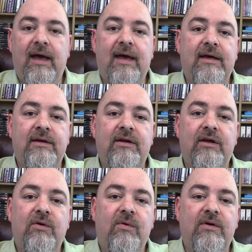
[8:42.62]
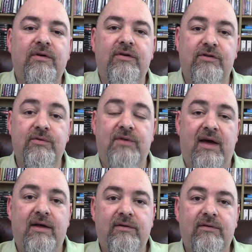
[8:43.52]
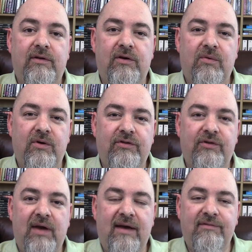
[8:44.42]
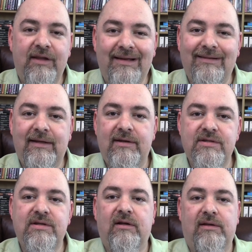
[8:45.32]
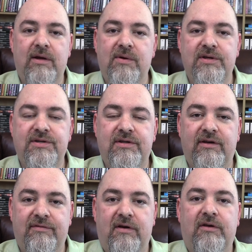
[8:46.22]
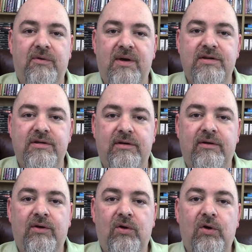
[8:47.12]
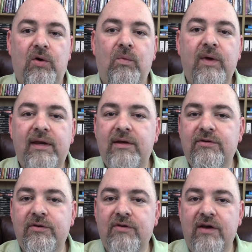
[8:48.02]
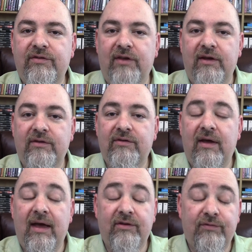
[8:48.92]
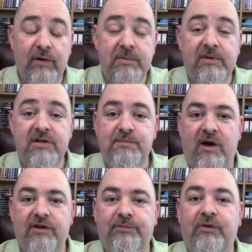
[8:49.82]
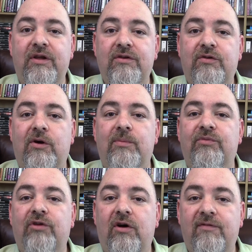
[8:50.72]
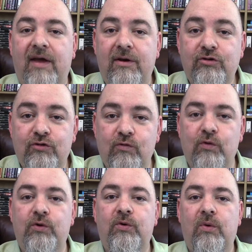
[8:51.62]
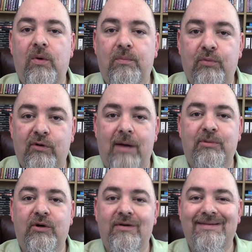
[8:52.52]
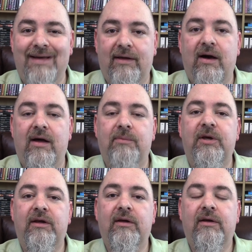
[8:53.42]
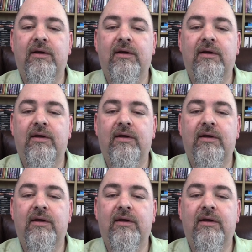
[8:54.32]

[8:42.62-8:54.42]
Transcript: And in order to do that, in order to have the cleanest, clearest evaluation, we need to address things as frequently as possible in terms of a true, proper dichotomy.